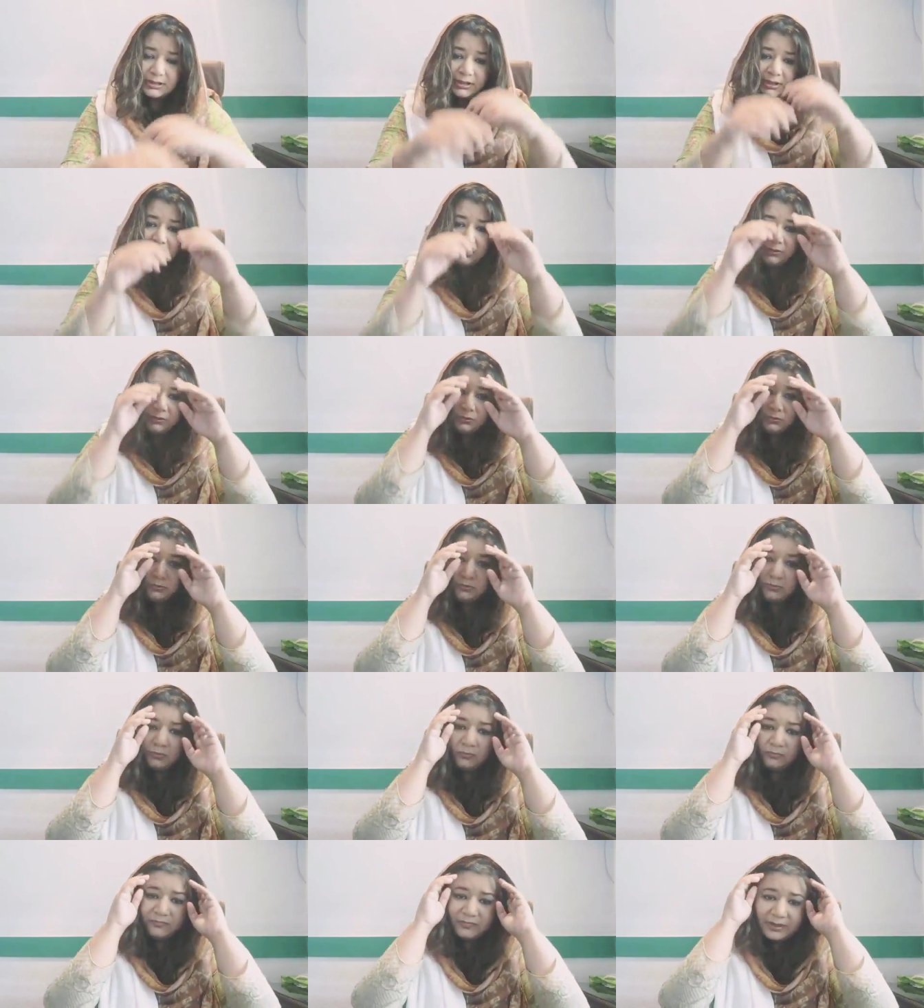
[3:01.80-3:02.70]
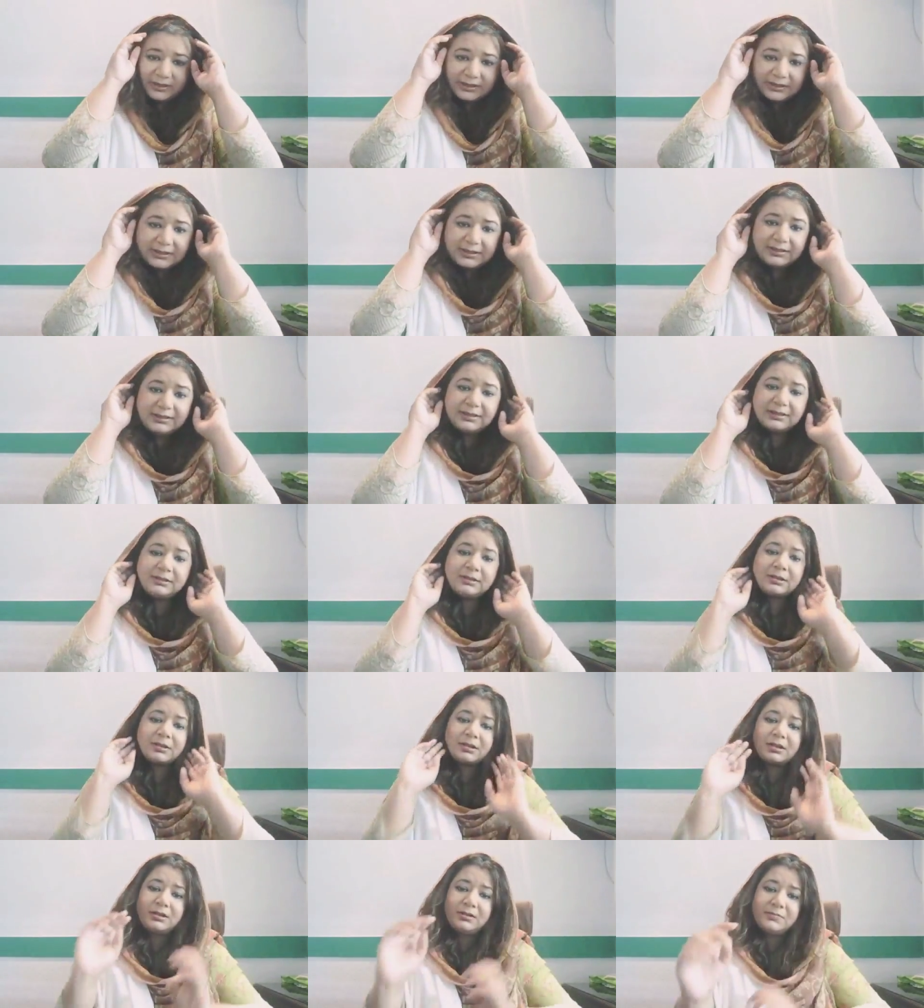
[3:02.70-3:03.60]
who funded and
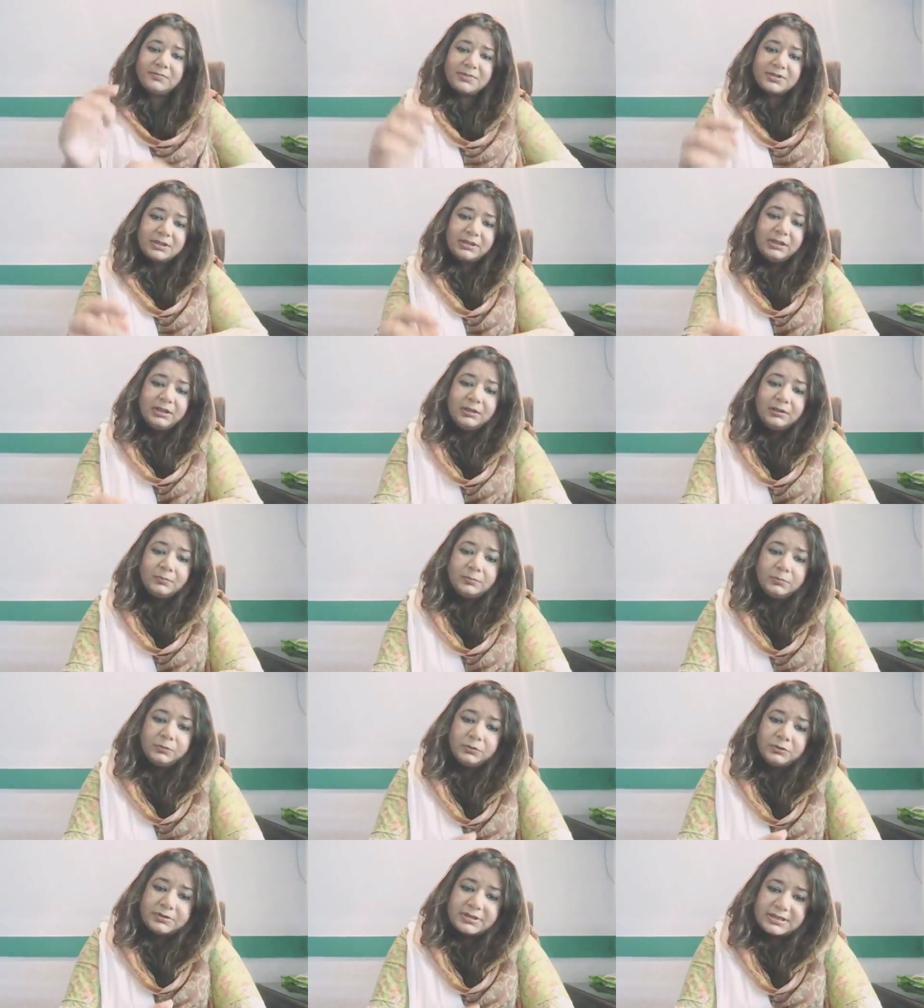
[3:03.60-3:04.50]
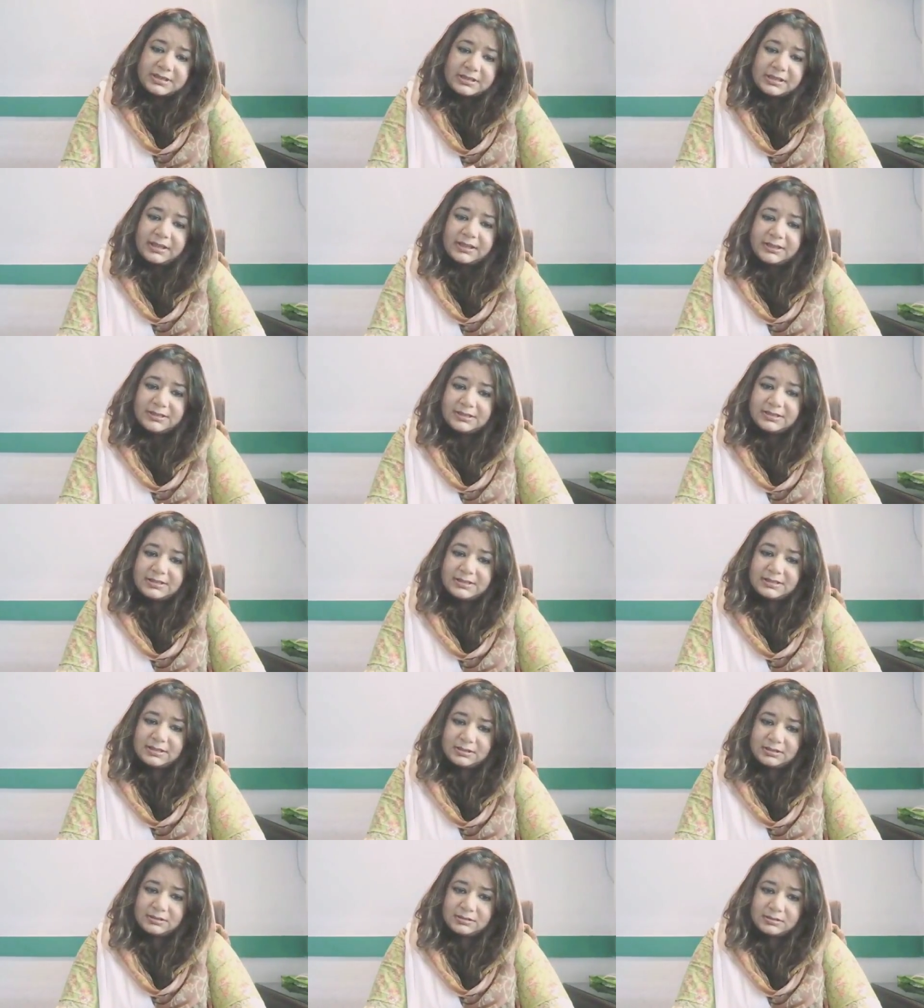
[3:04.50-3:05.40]
armed both
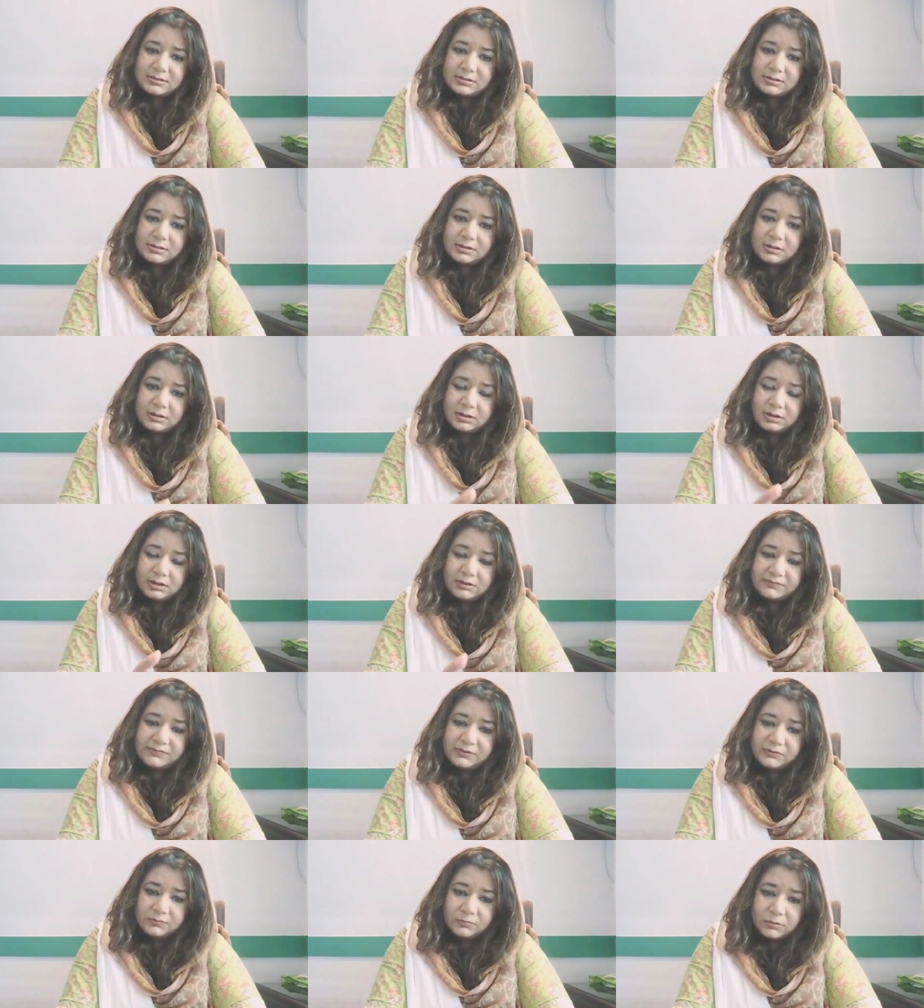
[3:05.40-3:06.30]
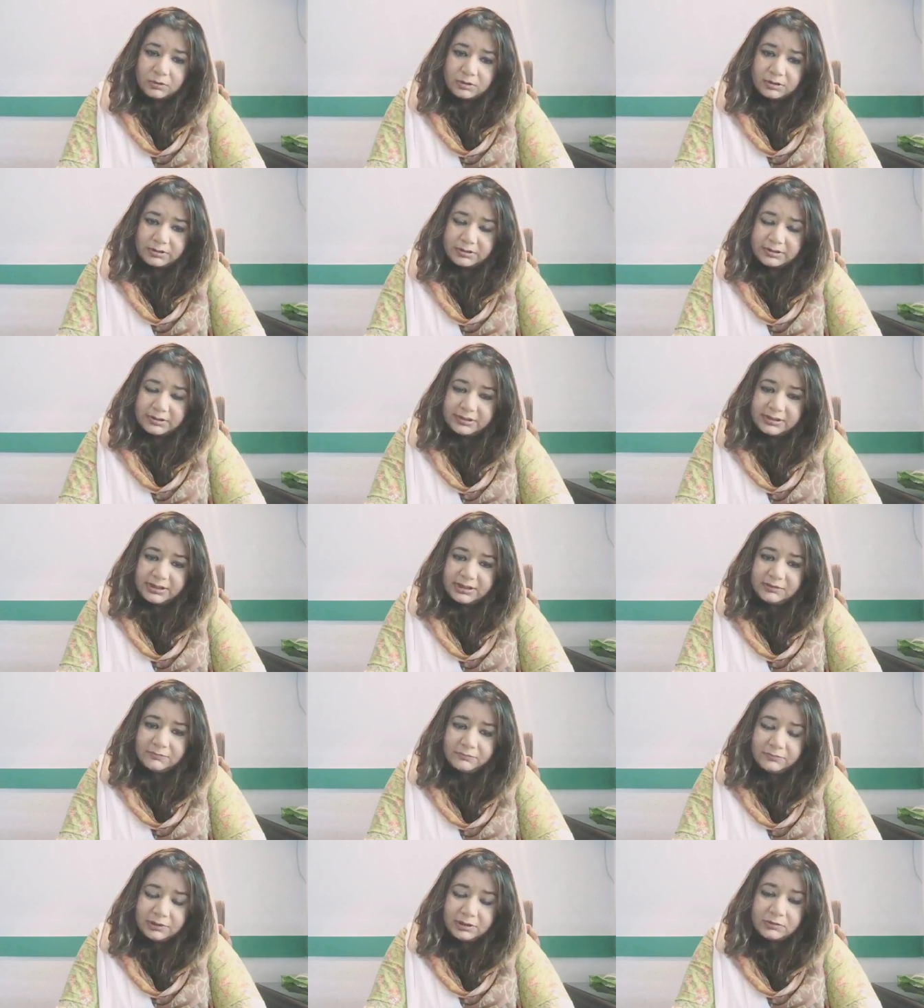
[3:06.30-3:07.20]
sides of the war
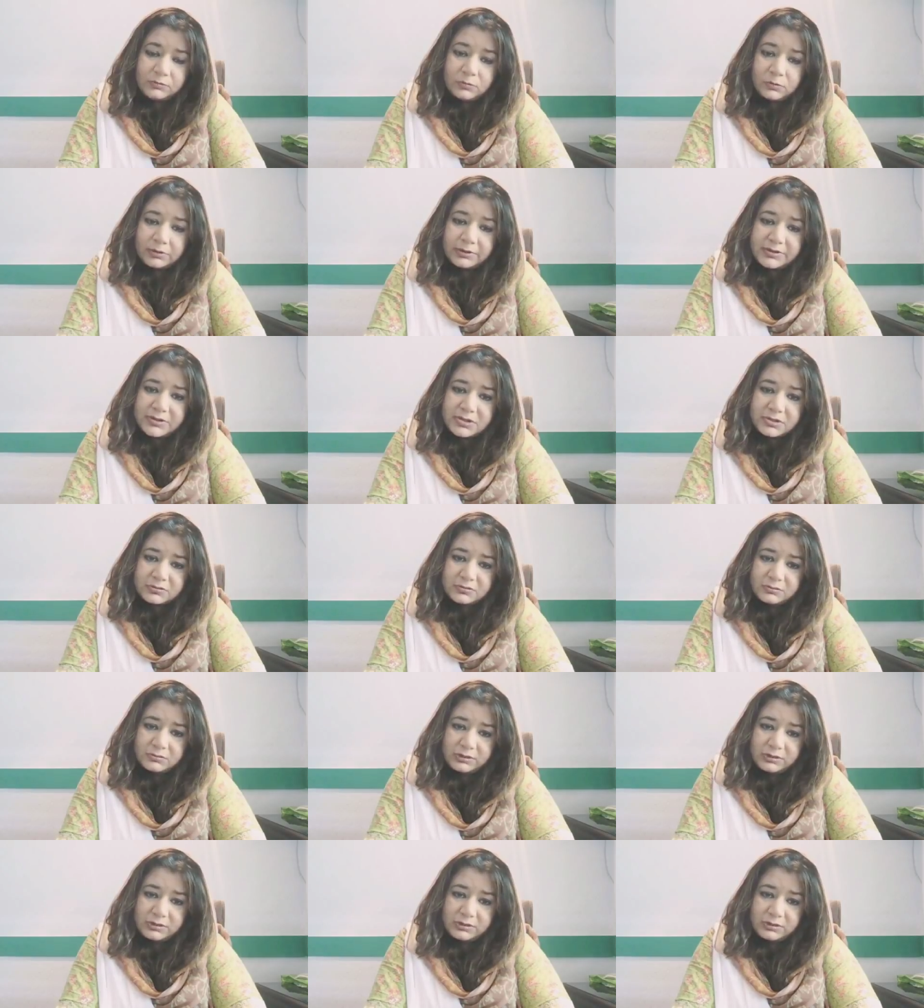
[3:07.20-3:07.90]
in World War II.